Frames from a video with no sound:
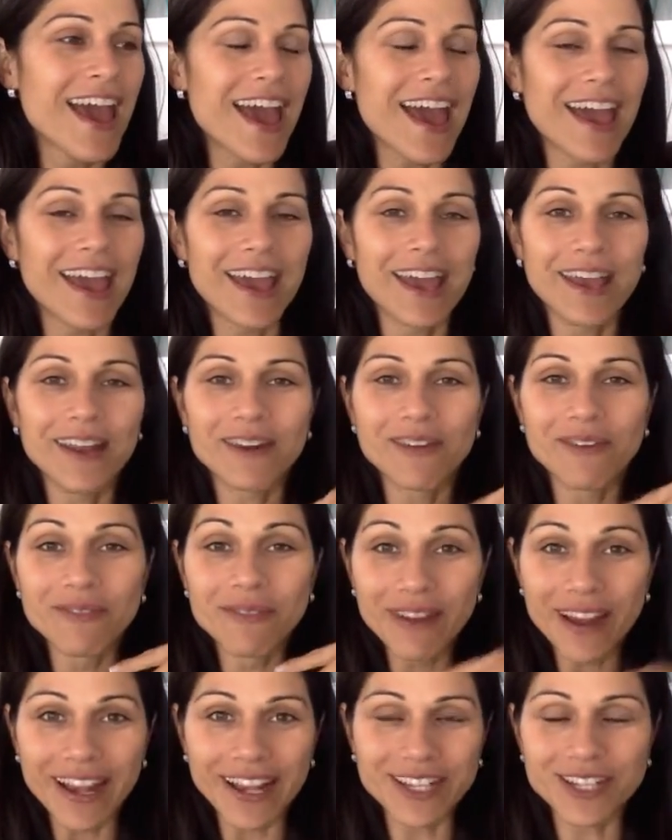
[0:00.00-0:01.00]
And
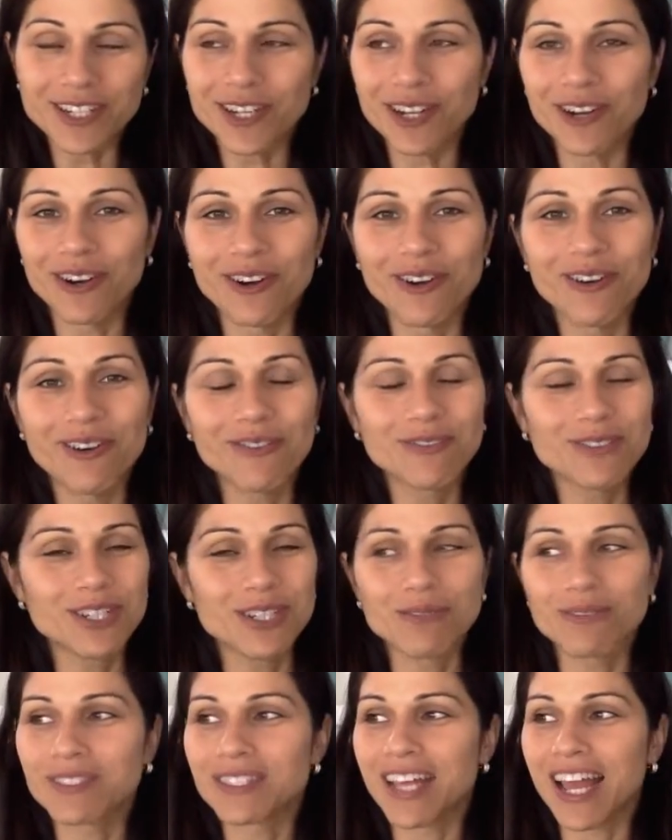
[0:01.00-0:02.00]
Rachel, she
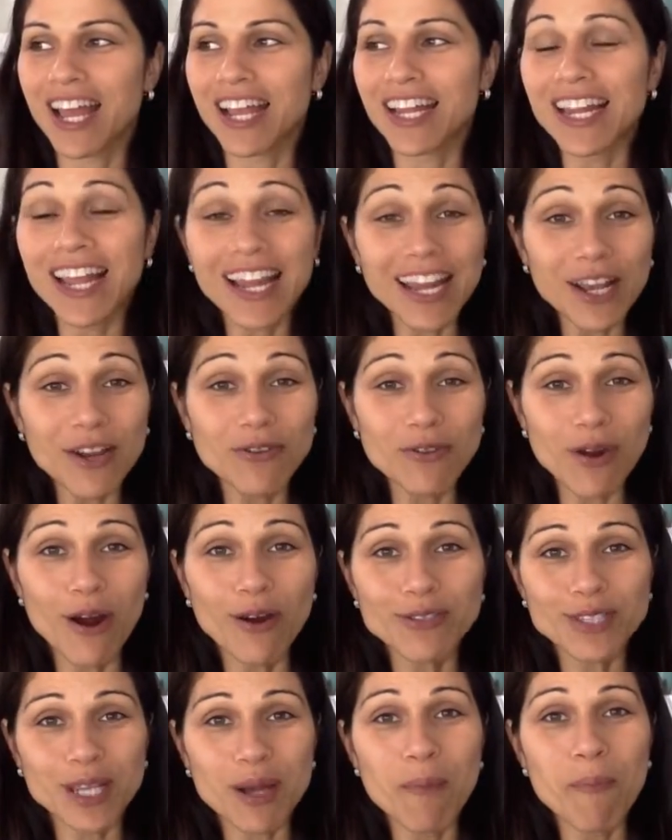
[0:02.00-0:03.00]
was like, Lily, grow
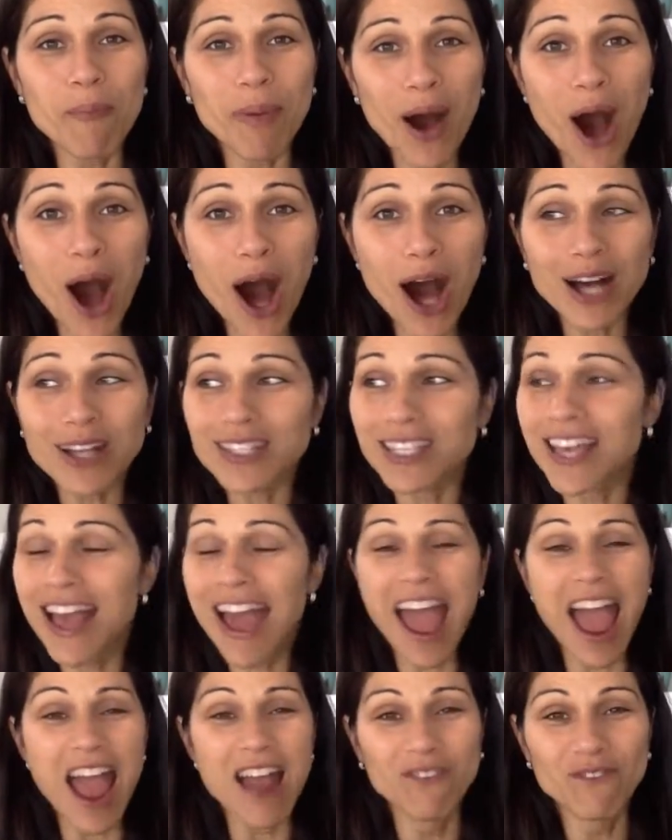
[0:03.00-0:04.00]
some balls
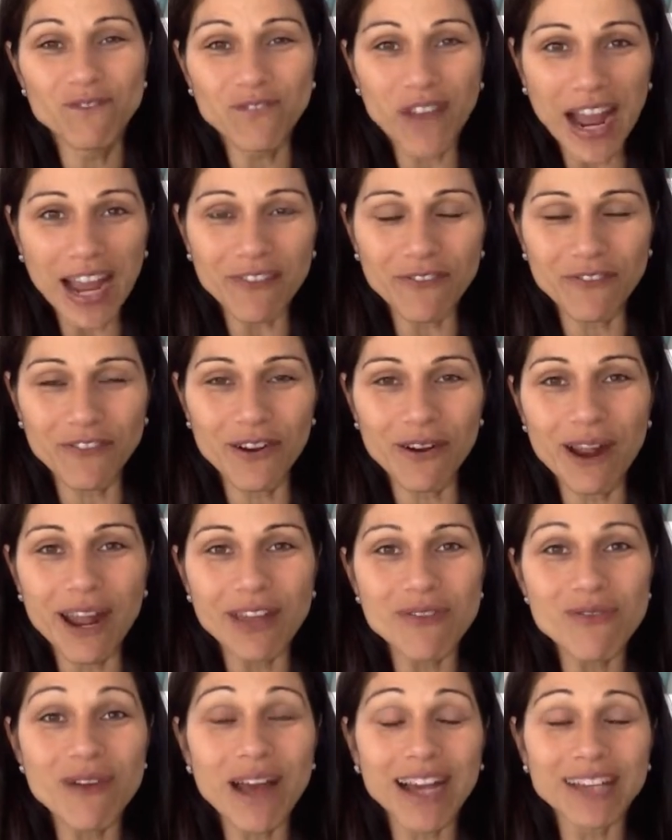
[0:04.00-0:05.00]
and fight for it.
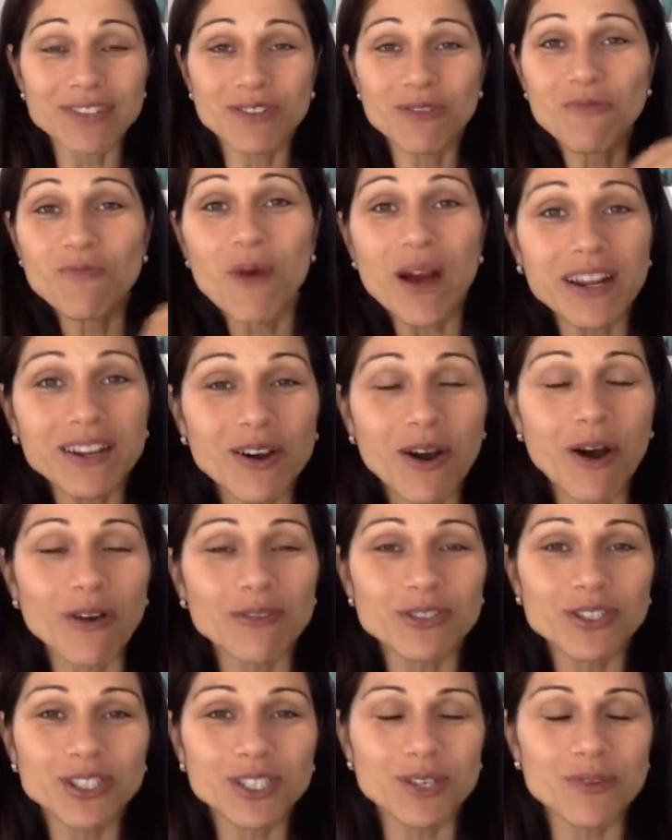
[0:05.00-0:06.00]
You guys are 1
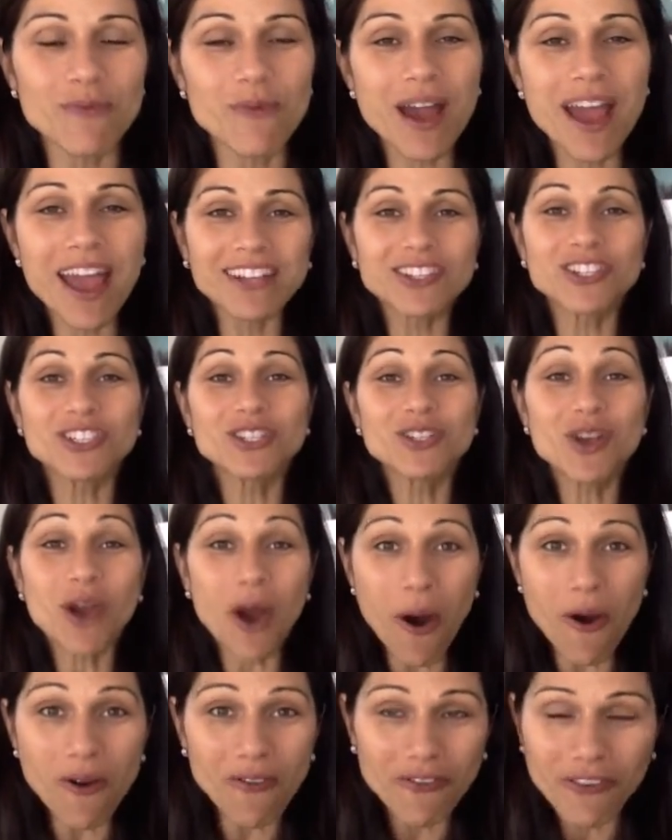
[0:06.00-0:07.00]
coaches away. Just go
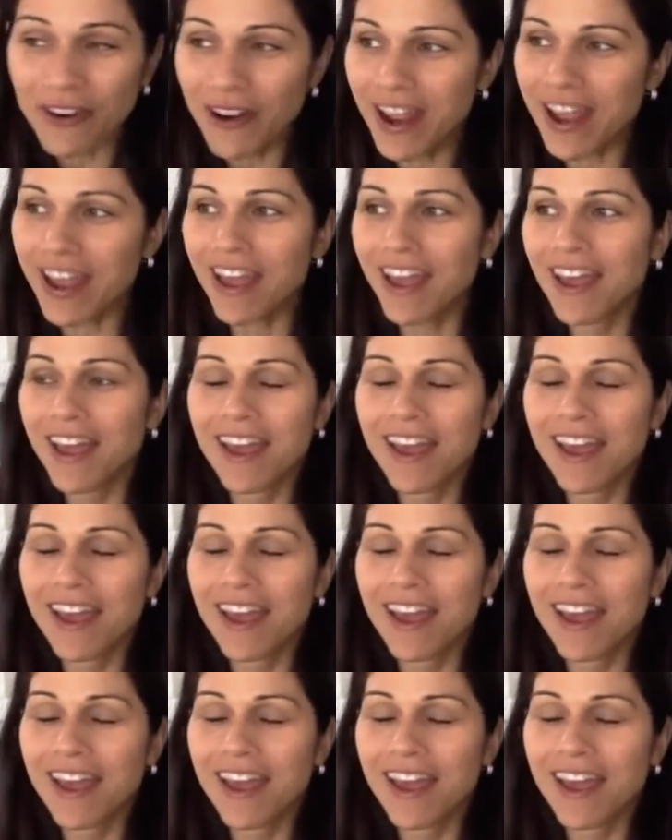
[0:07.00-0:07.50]
for it.